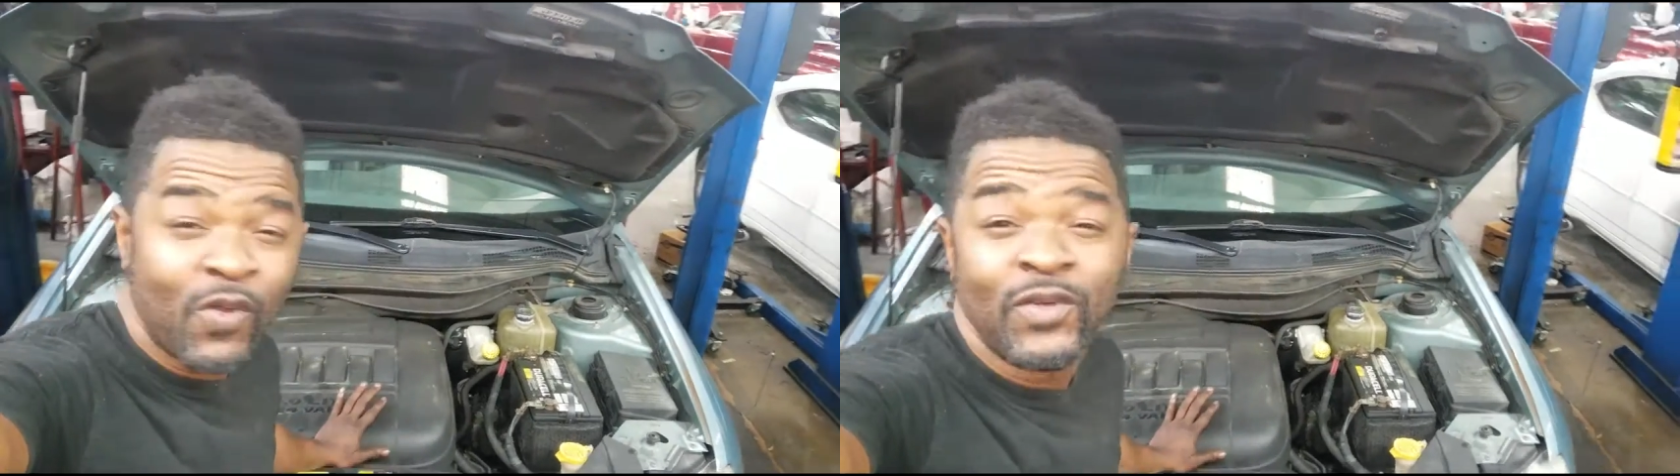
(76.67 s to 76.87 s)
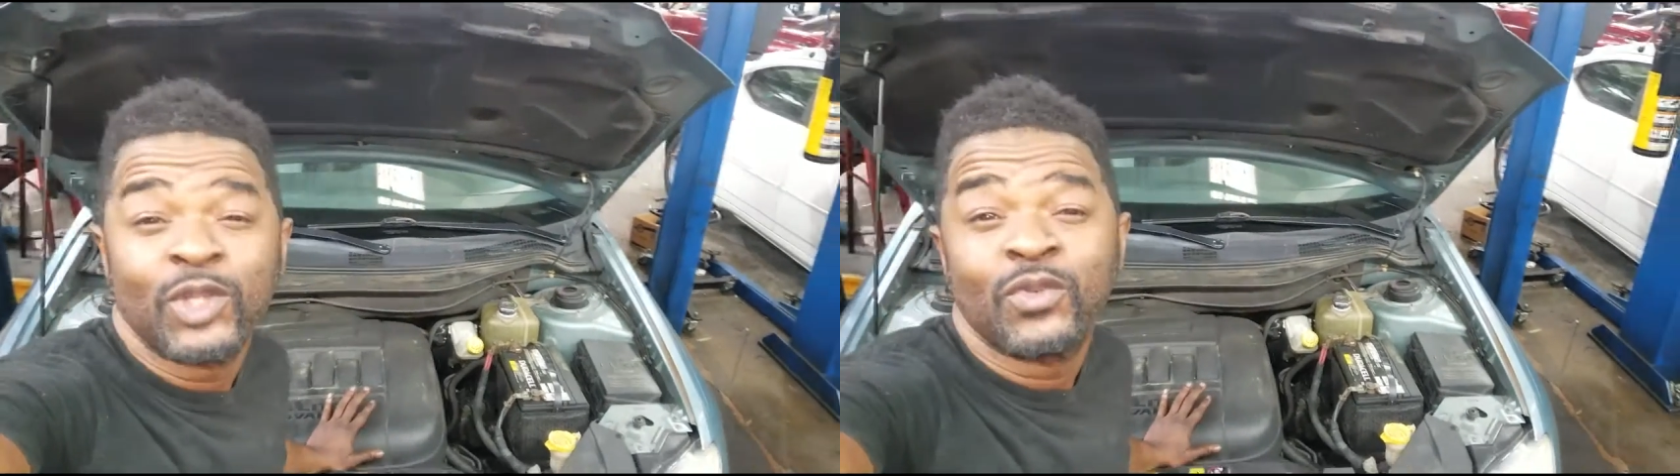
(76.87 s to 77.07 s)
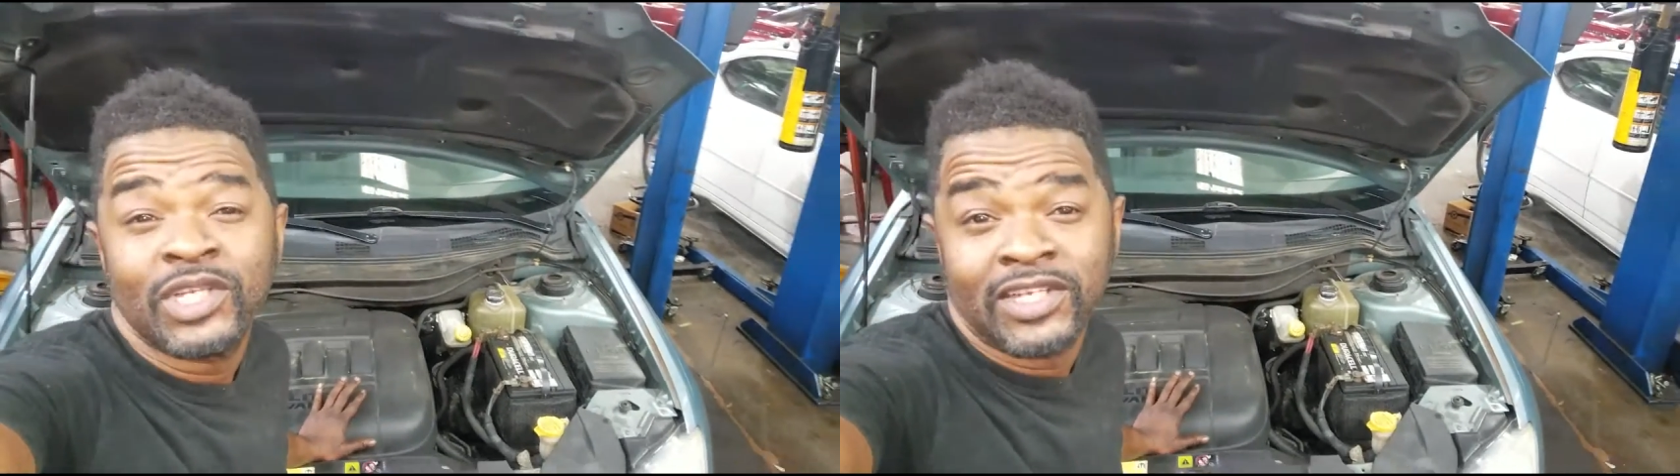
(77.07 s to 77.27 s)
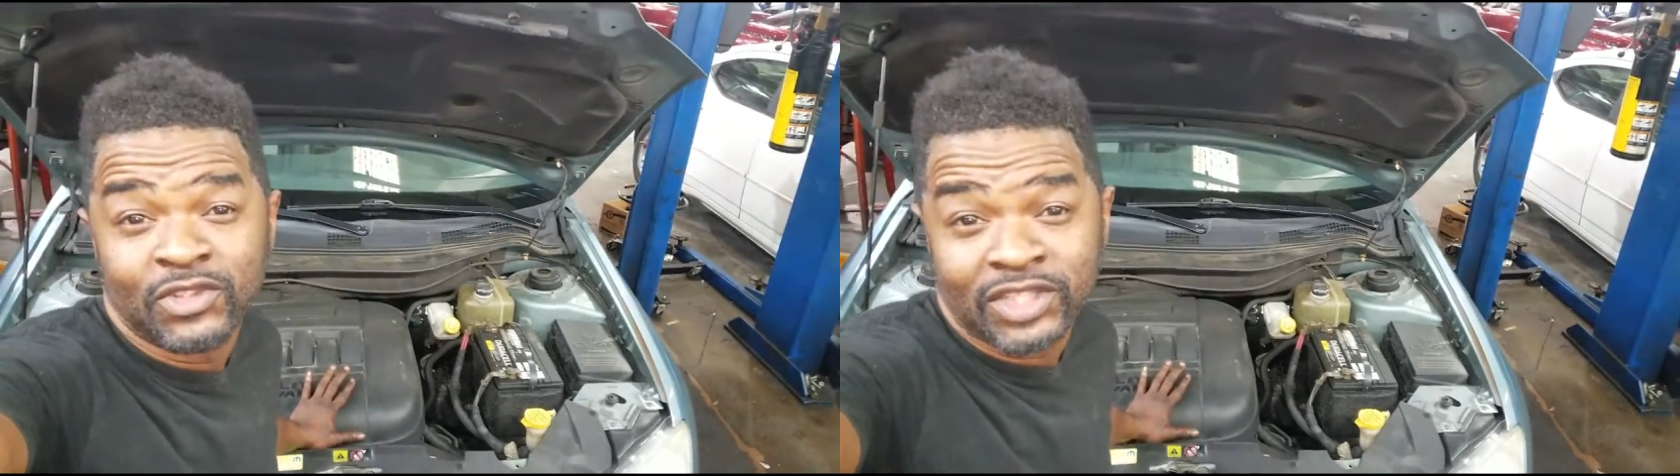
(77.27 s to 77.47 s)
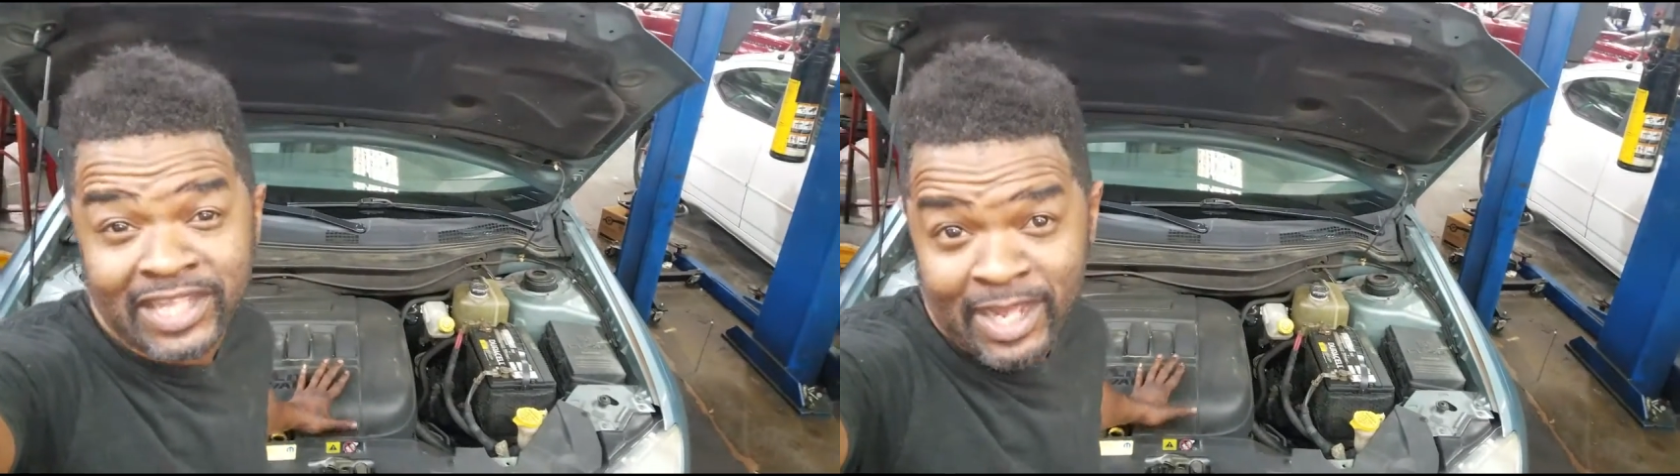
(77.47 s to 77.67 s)

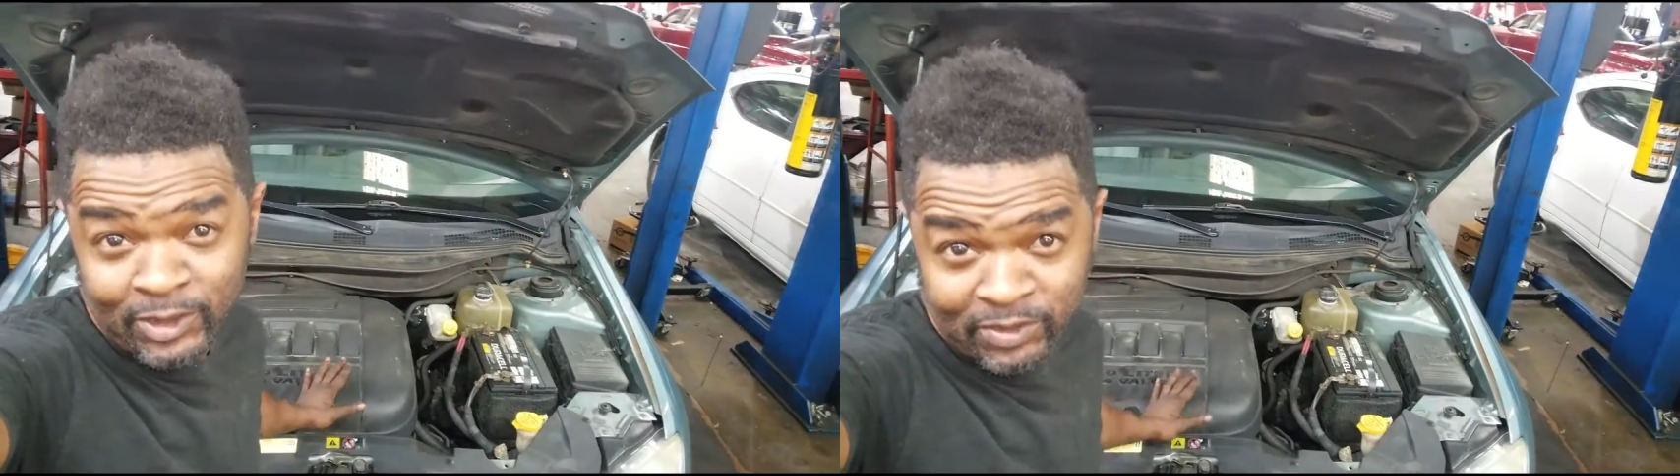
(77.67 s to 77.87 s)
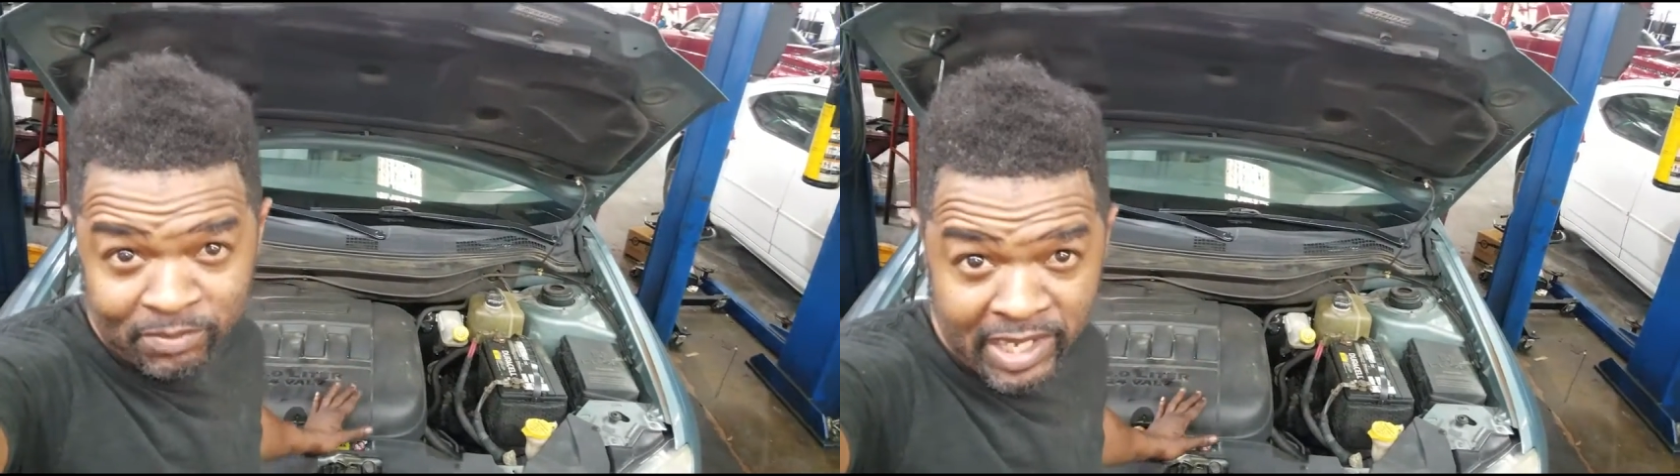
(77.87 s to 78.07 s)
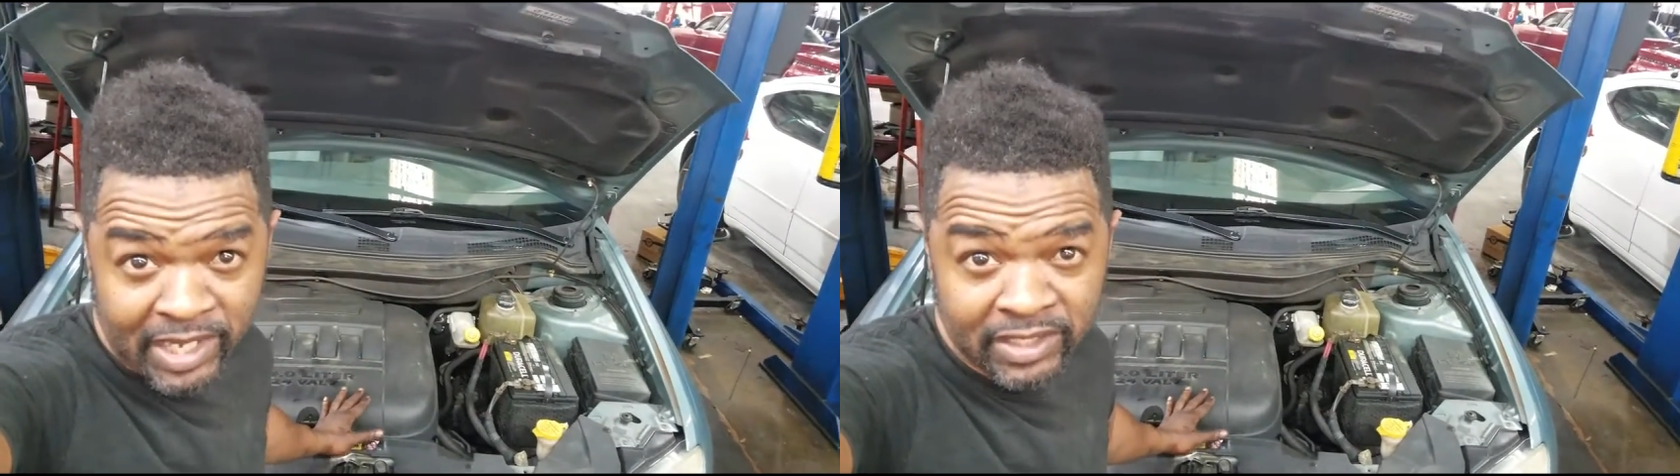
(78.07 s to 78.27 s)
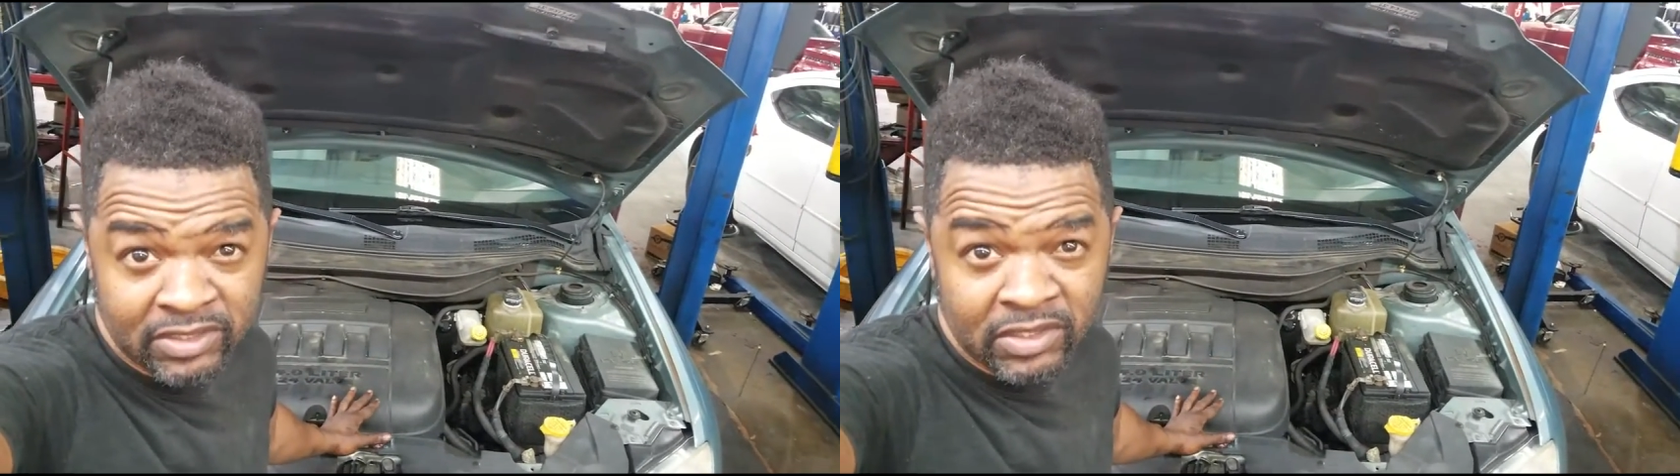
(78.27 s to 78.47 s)
300,000 miles.